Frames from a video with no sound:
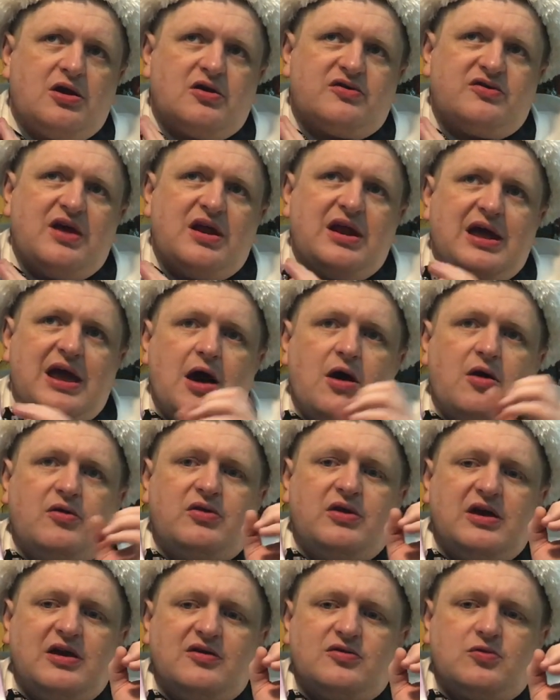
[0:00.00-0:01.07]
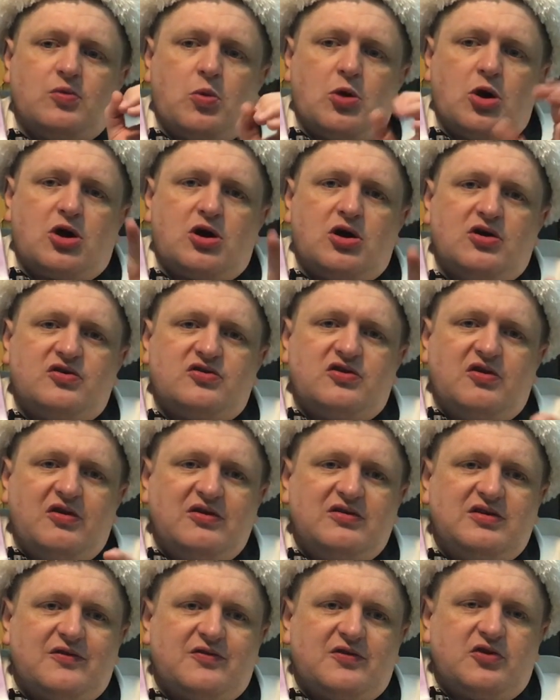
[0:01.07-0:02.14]
sending out these workers to
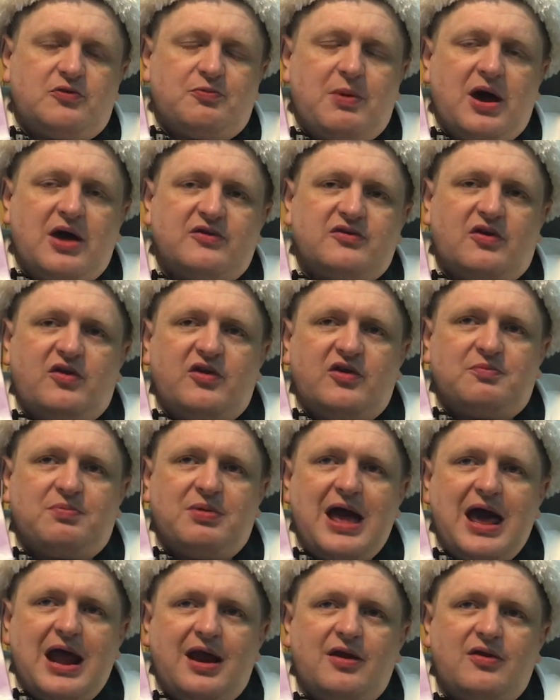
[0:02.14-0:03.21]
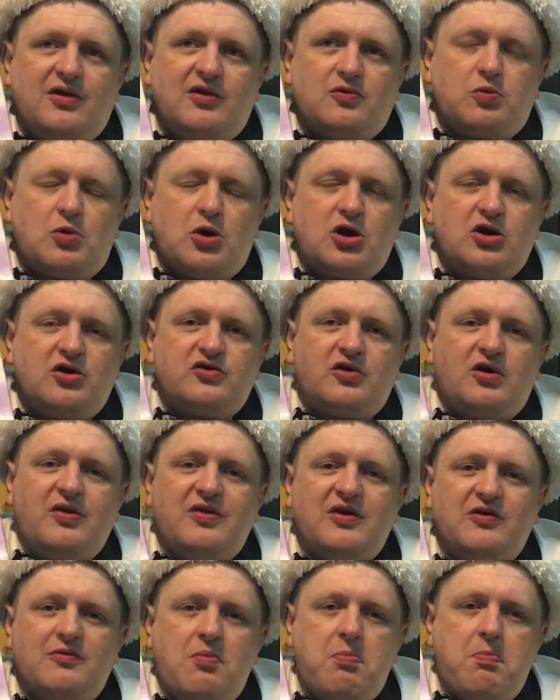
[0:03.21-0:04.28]
these different spots on this planet. And these workers are in
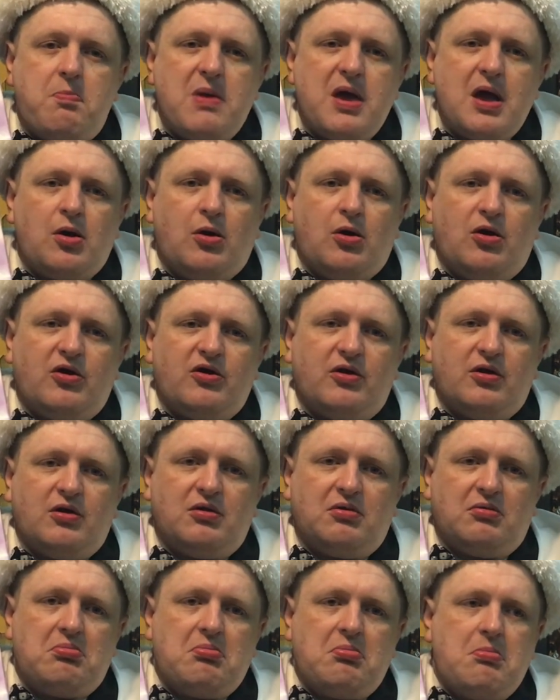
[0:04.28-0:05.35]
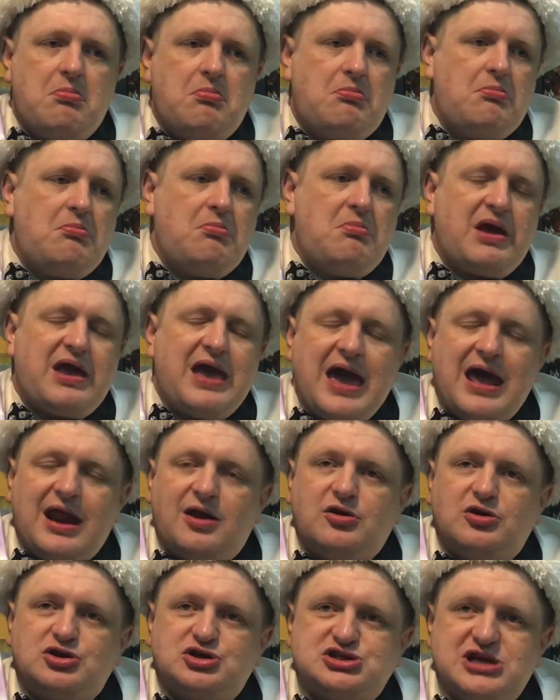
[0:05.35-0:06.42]
these big old
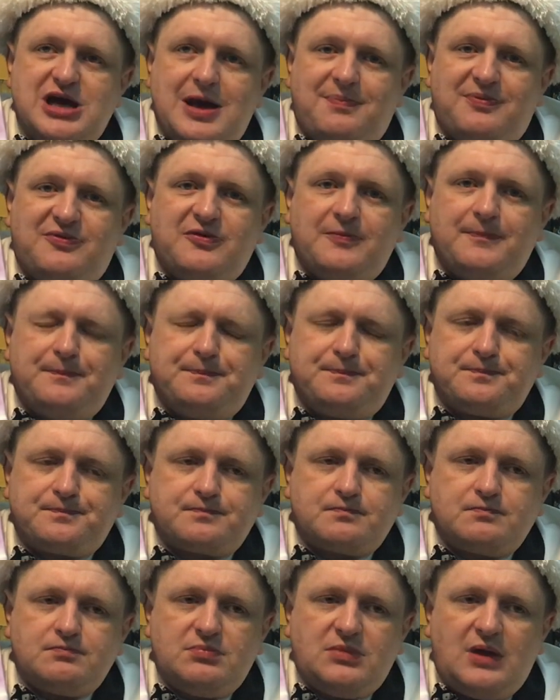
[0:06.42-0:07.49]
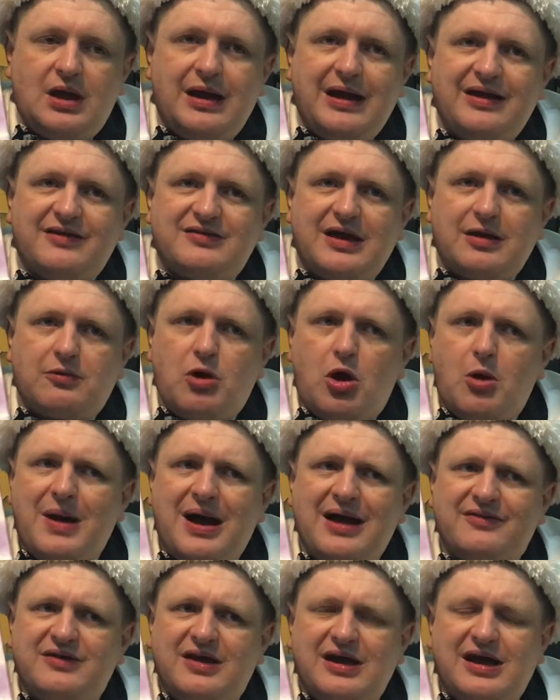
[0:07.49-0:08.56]
mechanical ships. I guess like
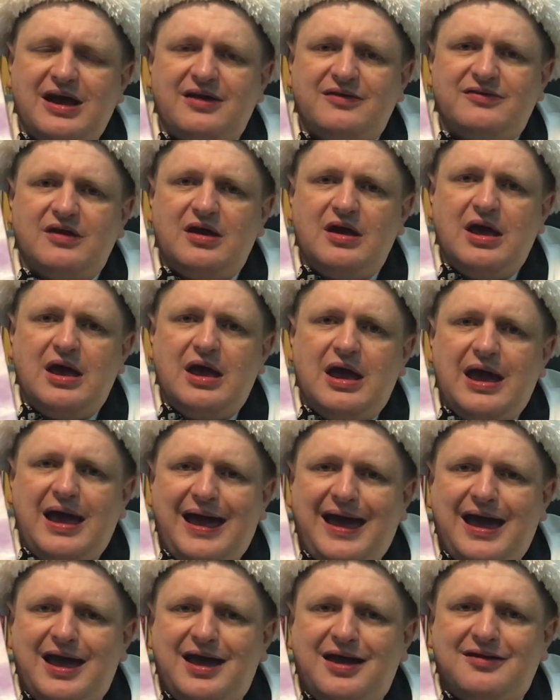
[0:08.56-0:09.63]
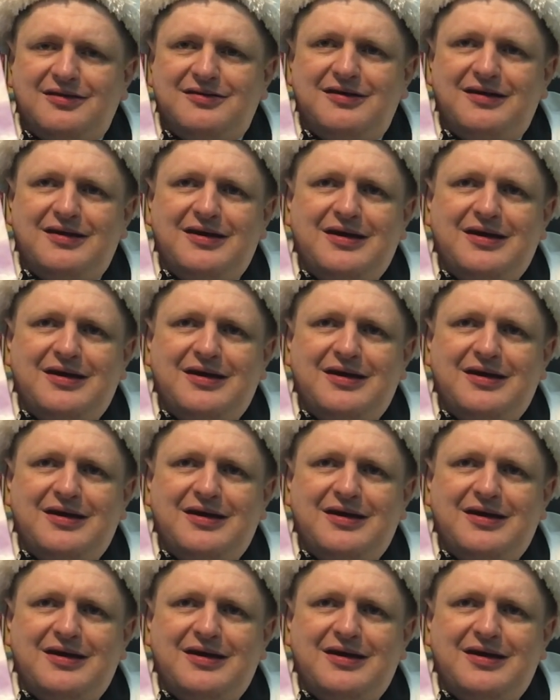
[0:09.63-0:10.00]
robots, I guess. And